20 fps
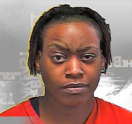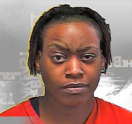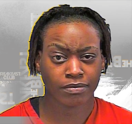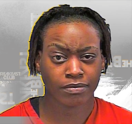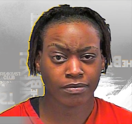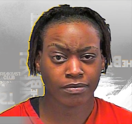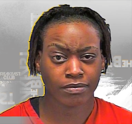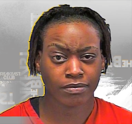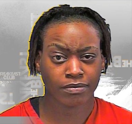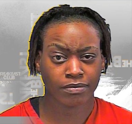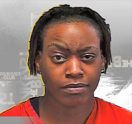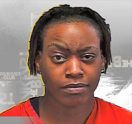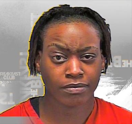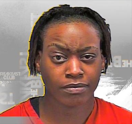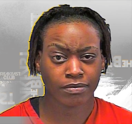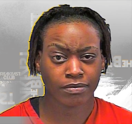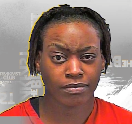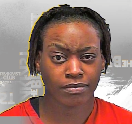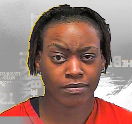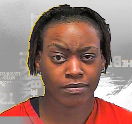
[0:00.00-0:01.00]

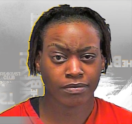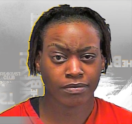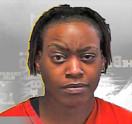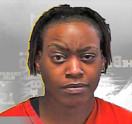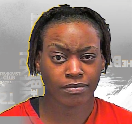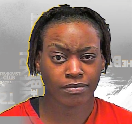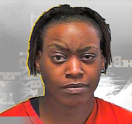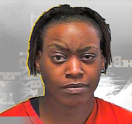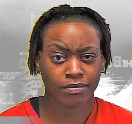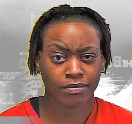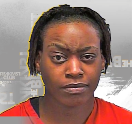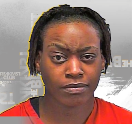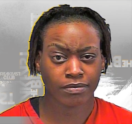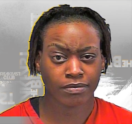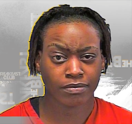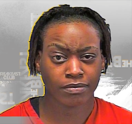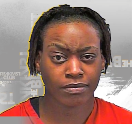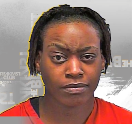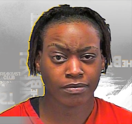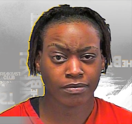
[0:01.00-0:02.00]

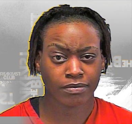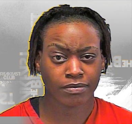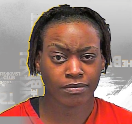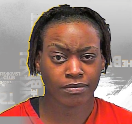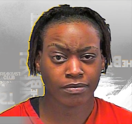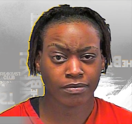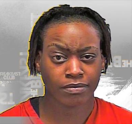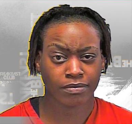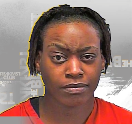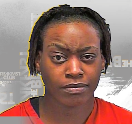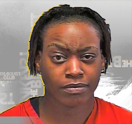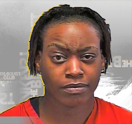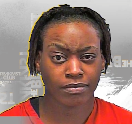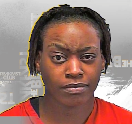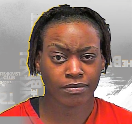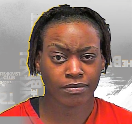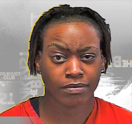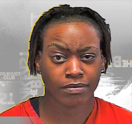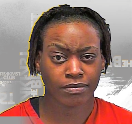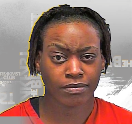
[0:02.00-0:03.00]

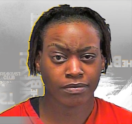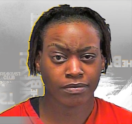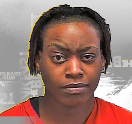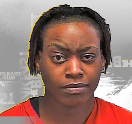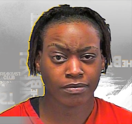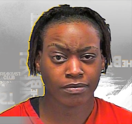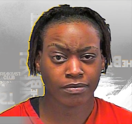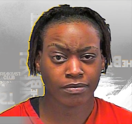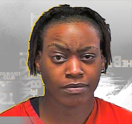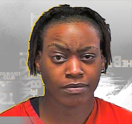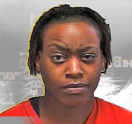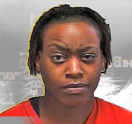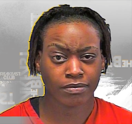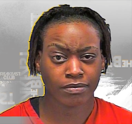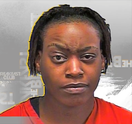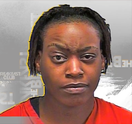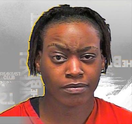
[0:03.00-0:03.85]
This is a still picture; no speech is visible.